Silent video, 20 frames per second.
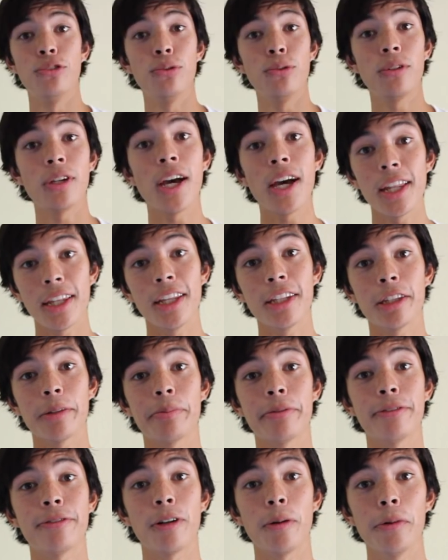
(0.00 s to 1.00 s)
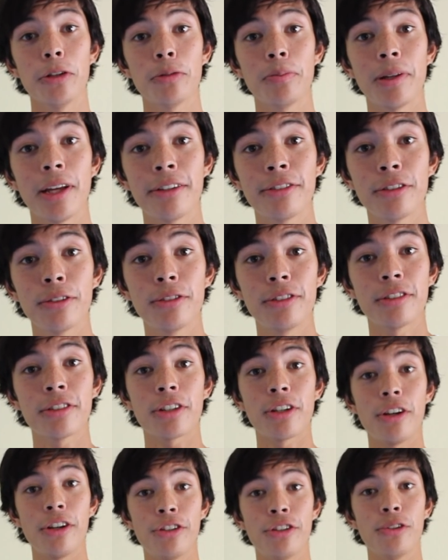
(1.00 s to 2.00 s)
Do not let the performance plateau
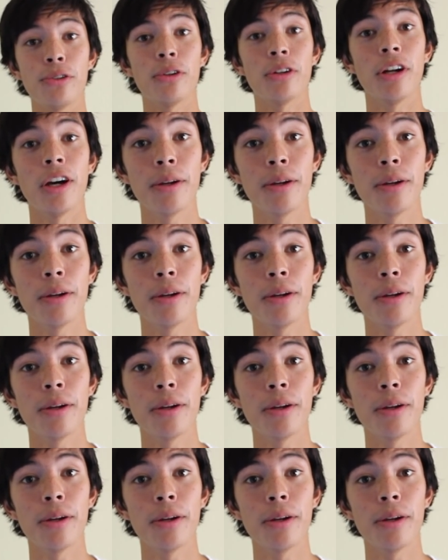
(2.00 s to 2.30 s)
discourage you or